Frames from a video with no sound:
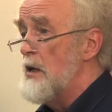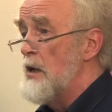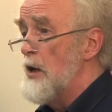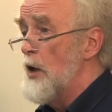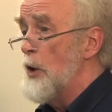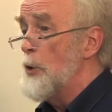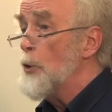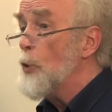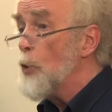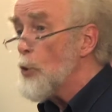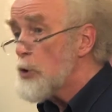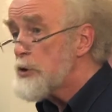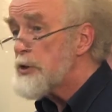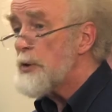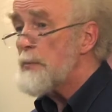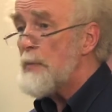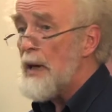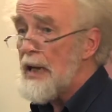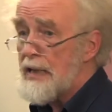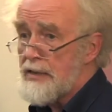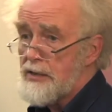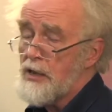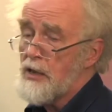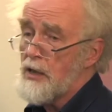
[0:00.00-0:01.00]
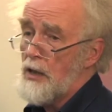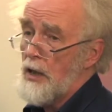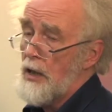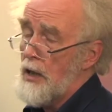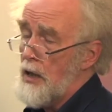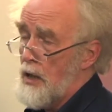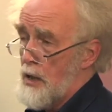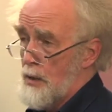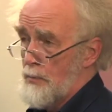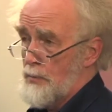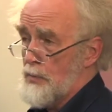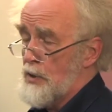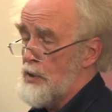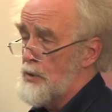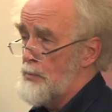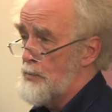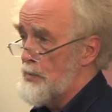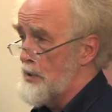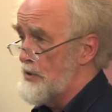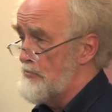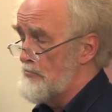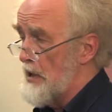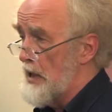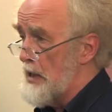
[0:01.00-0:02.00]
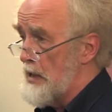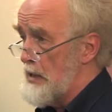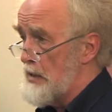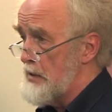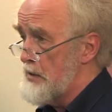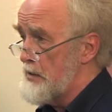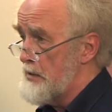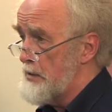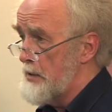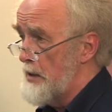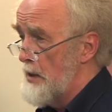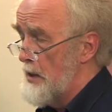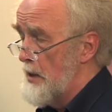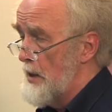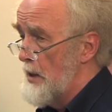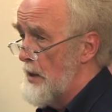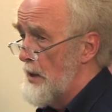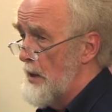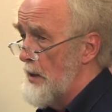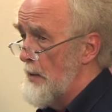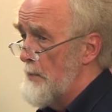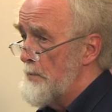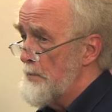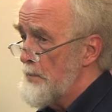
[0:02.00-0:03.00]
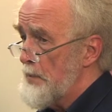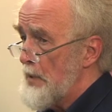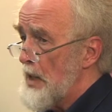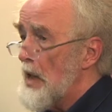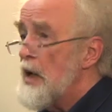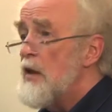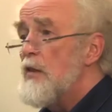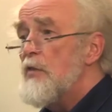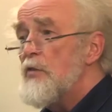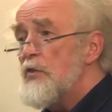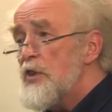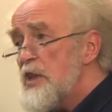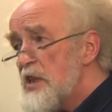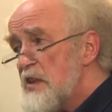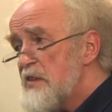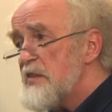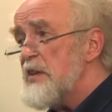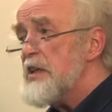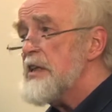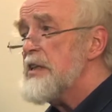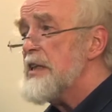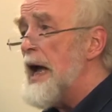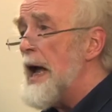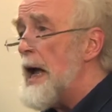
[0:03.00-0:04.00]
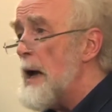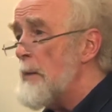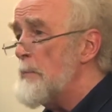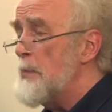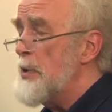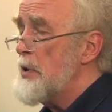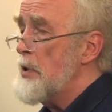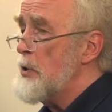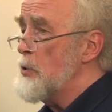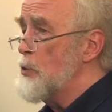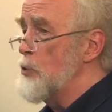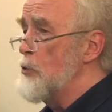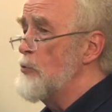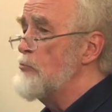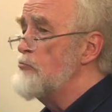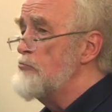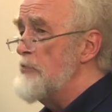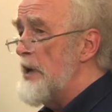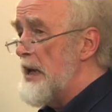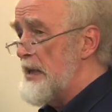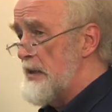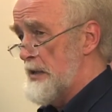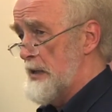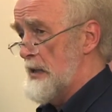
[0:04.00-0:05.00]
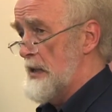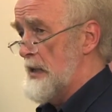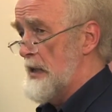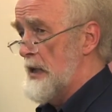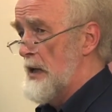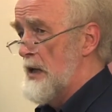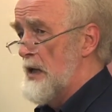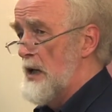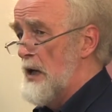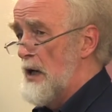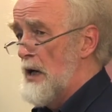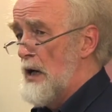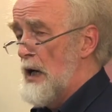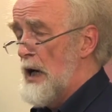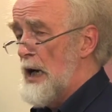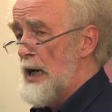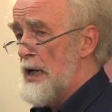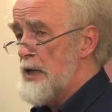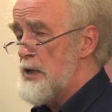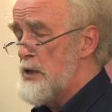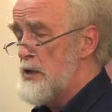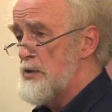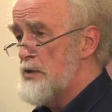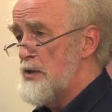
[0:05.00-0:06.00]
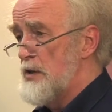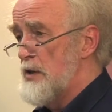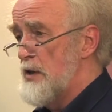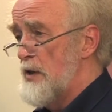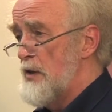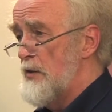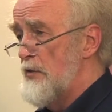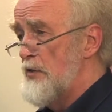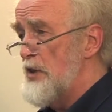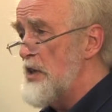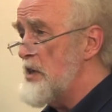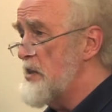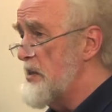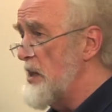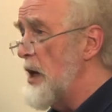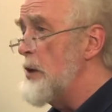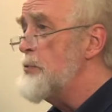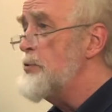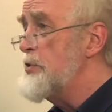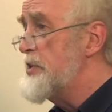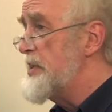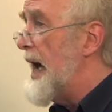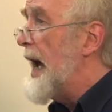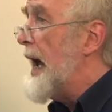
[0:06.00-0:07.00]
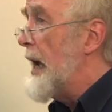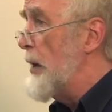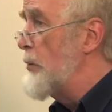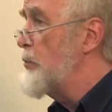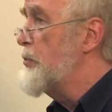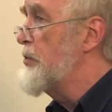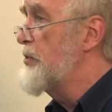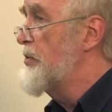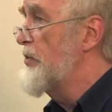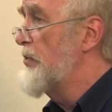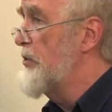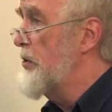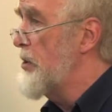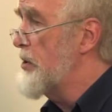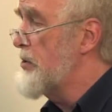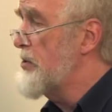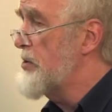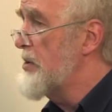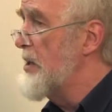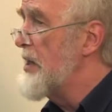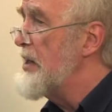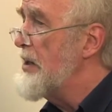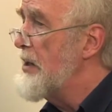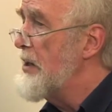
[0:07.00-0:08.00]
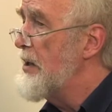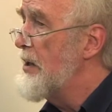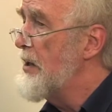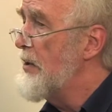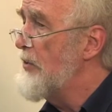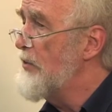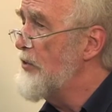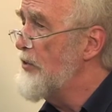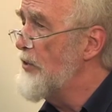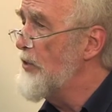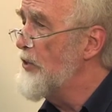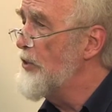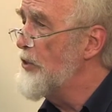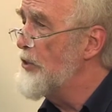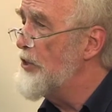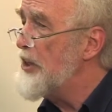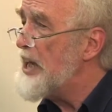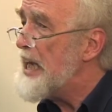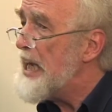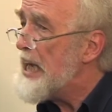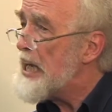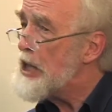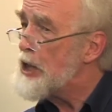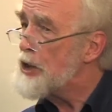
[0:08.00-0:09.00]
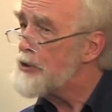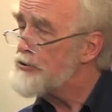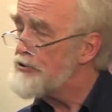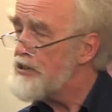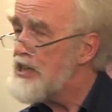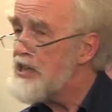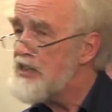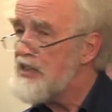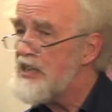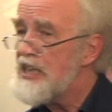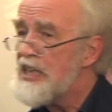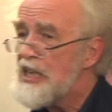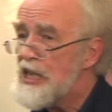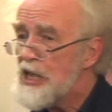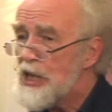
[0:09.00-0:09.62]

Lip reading: An automatic alarm can be raised. These things are happening already, and there's no doubt that the increasing